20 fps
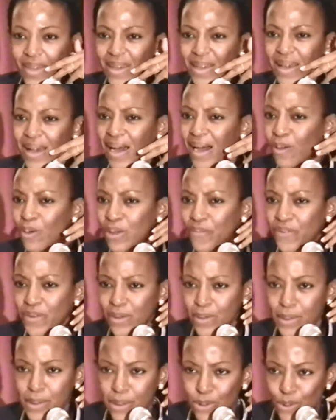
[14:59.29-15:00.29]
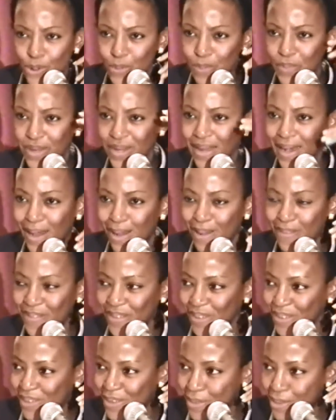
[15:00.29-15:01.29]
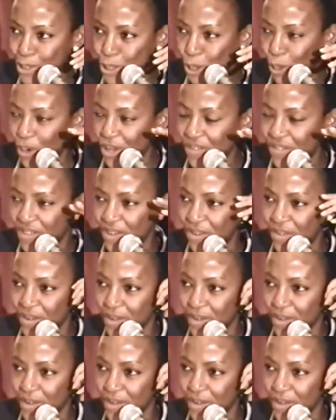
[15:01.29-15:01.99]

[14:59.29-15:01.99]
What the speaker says: however stupid, however disjointed